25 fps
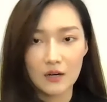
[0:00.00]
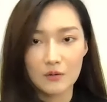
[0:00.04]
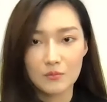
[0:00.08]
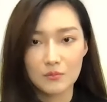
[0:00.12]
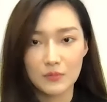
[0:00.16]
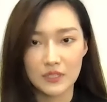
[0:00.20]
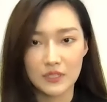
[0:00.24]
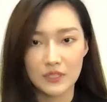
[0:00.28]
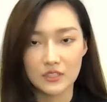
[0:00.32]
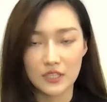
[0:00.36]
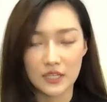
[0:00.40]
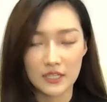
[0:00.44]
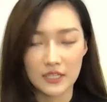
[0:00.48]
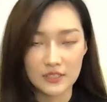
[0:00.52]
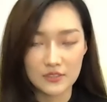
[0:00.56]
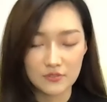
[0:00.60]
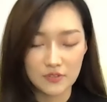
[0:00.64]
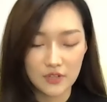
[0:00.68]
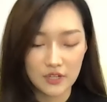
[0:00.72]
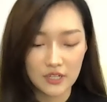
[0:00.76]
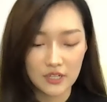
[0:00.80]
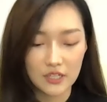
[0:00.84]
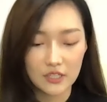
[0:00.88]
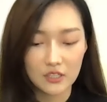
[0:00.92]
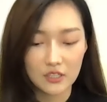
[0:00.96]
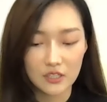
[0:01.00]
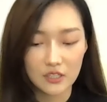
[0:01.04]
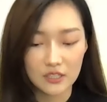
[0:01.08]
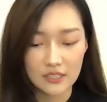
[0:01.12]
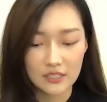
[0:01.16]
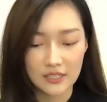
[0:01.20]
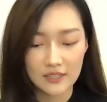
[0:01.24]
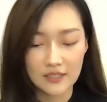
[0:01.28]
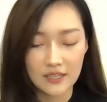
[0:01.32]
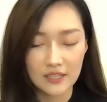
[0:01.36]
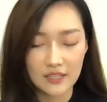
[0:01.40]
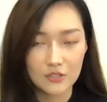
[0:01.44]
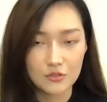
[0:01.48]
It's very good
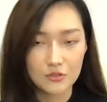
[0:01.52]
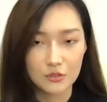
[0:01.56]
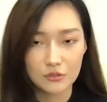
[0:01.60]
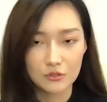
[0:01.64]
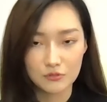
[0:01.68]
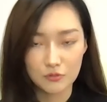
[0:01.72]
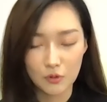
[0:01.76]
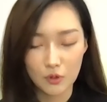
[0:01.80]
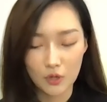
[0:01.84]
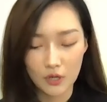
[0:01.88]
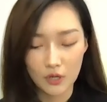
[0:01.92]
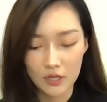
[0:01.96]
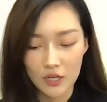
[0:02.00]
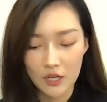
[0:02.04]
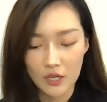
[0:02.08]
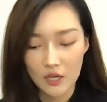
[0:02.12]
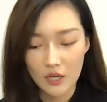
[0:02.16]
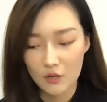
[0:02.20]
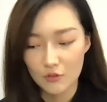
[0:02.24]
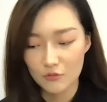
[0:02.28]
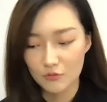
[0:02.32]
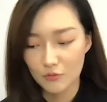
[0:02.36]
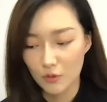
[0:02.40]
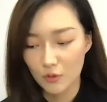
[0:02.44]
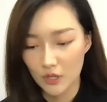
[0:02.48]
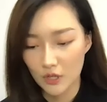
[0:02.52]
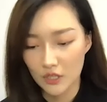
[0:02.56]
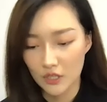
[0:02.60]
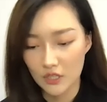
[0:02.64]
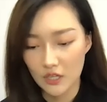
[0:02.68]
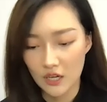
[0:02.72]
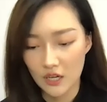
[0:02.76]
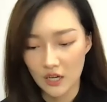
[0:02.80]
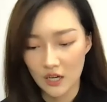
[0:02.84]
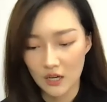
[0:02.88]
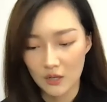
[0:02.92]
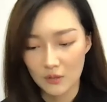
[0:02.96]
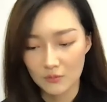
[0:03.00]
and natural for
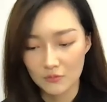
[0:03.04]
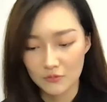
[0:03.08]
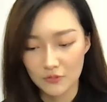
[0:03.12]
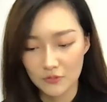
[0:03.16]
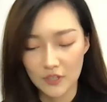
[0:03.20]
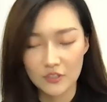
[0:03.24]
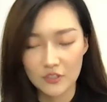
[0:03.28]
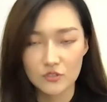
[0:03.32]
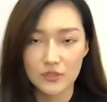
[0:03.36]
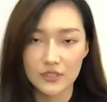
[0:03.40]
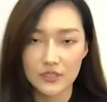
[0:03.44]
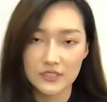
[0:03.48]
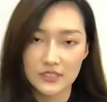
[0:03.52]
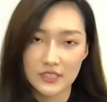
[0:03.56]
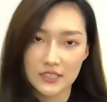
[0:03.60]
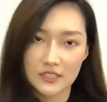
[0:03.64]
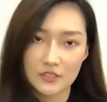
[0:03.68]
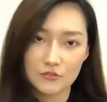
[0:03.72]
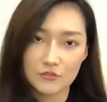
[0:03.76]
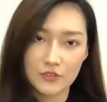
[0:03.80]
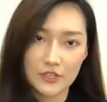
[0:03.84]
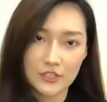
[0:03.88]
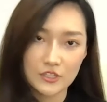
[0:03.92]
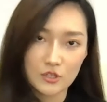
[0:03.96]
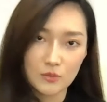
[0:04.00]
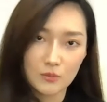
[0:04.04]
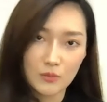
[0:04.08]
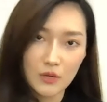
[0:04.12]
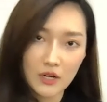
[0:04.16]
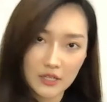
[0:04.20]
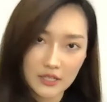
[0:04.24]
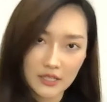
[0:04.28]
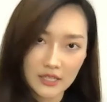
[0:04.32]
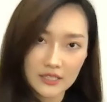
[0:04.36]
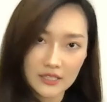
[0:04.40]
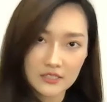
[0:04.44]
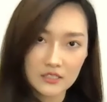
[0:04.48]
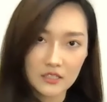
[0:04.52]
fundraising in fragile
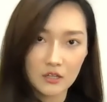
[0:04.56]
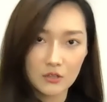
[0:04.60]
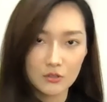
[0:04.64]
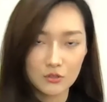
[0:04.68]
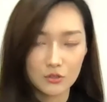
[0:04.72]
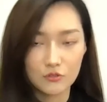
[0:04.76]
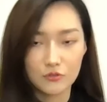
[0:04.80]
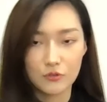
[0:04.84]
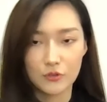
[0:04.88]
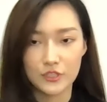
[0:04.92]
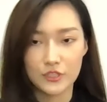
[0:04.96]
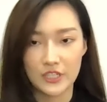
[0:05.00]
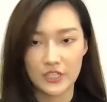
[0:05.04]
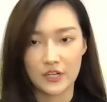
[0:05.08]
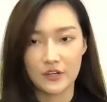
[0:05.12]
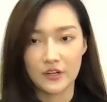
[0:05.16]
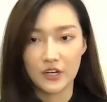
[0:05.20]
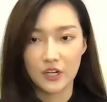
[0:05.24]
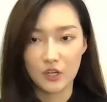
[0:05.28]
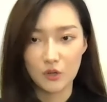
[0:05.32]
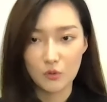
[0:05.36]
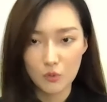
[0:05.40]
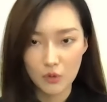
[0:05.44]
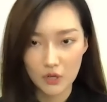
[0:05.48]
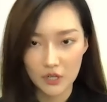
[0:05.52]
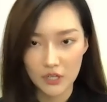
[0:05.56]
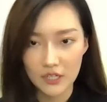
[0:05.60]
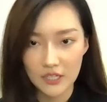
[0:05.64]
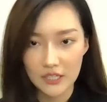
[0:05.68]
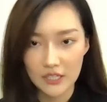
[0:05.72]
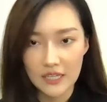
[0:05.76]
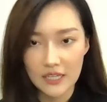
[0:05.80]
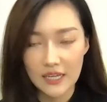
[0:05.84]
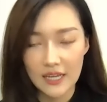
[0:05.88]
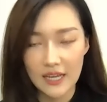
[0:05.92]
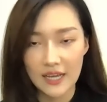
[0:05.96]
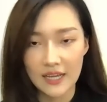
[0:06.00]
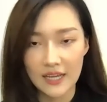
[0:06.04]
markets and also for charity work.
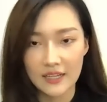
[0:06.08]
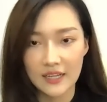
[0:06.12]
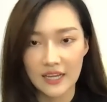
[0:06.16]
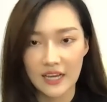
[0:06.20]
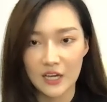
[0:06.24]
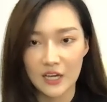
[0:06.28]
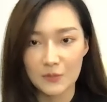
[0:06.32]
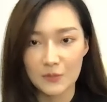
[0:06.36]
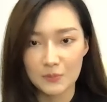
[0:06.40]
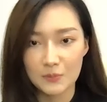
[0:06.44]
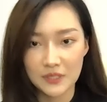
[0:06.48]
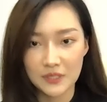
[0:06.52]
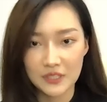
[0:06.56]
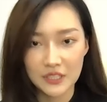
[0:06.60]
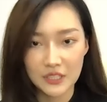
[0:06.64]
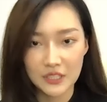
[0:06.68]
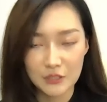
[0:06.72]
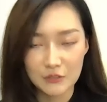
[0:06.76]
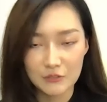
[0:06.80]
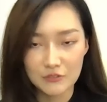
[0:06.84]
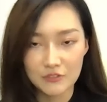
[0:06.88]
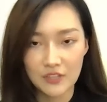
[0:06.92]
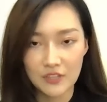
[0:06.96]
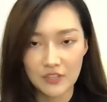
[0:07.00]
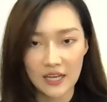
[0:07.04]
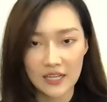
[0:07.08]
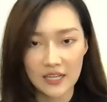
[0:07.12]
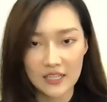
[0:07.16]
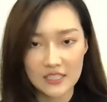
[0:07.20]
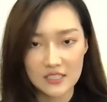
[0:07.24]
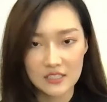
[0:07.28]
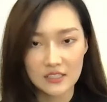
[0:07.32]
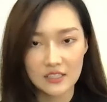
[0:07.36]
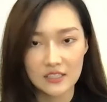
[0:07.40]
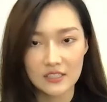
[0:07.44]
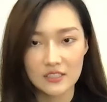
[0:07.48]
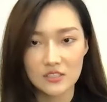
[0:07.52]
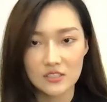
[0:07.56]
And I believe that
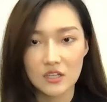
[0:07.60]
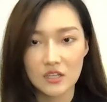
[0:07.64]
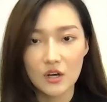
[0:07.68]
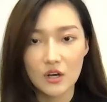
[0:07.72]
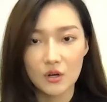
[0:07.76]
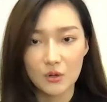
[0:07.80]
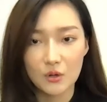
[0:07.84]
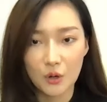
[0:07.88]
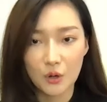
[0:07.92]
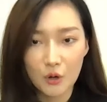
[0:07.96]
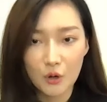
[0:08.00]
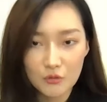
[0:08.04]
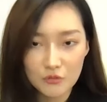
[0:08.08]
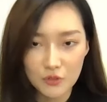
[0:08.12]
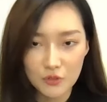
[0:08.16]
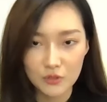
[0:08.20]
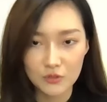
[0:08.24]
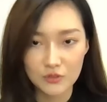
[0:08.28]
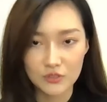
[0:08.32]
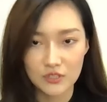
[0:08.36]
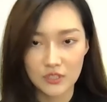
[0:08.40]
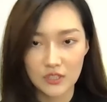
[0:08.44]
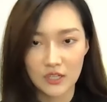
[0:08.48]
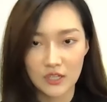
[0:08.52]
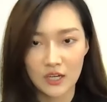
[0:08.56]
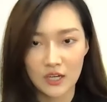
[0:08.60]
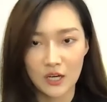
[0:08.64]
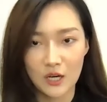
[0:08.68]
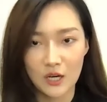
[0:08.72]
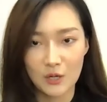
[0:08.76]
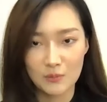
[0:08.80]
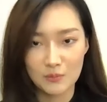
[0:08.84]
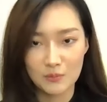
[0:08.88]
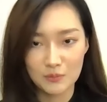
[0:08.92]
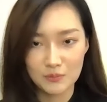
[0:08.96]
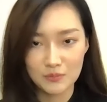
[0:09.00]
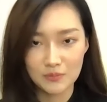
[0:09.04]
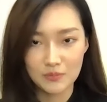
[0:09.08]
this post
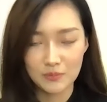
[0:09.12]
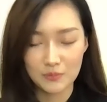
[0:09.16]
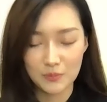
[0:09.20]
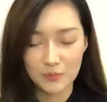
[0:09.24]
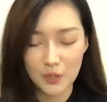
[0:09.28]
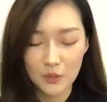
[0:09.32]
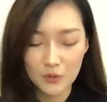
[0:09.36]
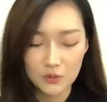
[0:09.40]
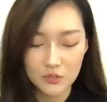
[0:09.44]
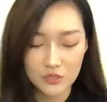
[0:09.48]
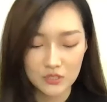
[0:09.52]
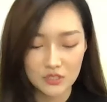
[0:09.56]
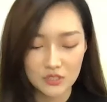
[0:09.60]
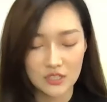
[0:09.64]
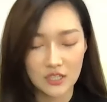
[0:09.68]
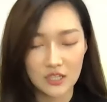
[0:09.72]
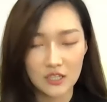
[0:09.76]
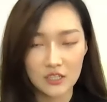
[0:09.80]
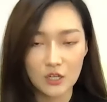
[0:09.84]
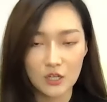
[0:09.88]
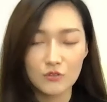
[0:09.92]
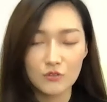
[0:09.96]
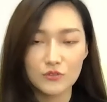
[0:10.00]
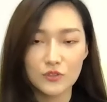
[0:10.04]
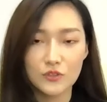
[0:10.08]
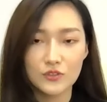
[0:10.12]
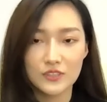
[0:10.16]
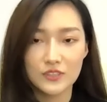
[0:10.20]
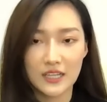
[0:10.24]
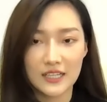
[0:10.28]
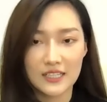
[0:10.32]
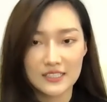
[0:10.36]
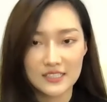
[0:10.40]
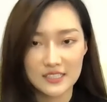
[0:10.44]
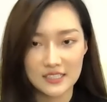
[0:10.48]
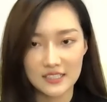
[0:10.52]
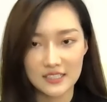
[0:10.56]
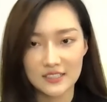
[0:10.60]

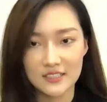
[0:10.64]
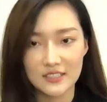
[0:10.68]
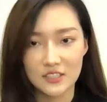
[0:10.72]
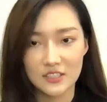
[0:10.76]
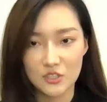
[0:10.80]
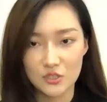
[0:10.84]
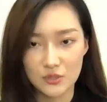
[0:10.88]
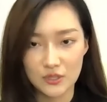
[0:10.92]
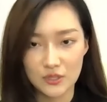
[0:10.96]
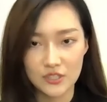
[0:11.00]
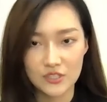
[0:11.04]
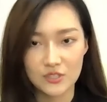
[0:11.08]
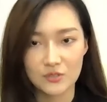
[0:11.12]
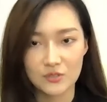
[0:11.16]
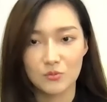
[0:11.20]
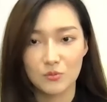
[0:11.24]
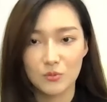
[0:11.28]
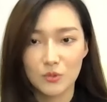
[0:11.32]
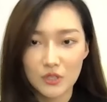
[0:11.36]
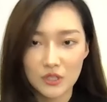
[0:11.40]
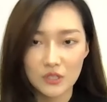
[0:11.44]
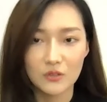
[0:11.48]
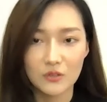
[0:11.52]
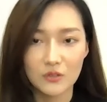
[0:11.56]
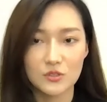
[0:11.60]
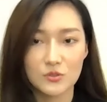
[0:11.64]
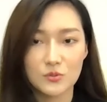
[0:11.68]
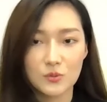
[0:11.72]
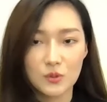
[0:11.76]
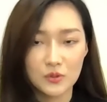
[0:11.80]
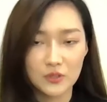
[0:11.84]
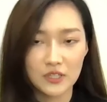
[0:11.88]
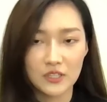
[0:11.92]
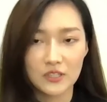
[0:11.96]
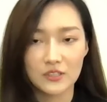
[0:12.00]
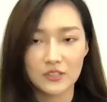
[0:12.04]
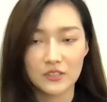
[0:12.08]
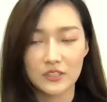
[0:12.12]
COVID-19 situation world
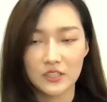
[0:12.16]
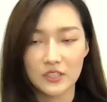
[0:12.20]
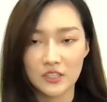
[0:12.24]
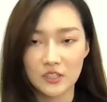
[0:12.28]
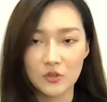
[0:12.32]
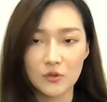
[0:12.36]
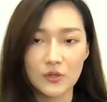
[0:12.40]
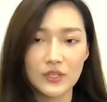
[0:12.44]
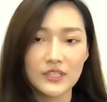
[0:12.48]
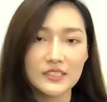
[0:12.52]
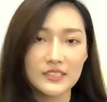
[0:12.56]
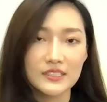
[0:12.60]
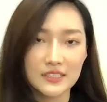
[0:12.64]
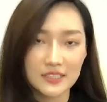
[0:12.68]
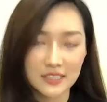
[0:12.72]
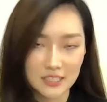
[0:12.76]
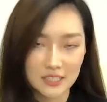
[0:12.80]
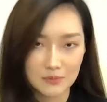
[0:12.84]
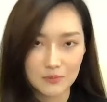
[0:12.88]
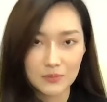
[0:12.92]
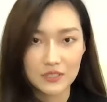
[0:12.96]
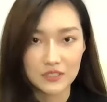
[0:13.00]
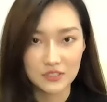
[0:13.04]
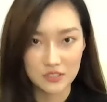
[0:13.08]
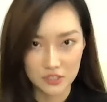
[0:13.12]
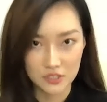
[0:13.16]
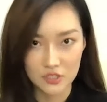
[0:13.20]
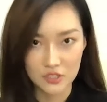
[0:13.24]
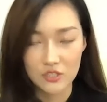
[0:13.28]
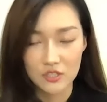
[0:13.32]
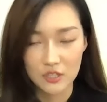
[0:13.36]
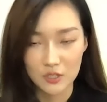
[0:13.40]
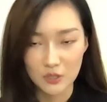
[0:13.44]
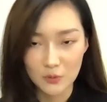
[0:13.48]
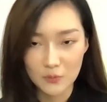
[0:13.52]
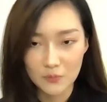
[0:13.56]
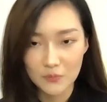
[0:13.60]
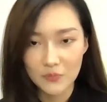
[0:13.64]
will increasingly be
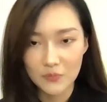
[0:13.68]
digital.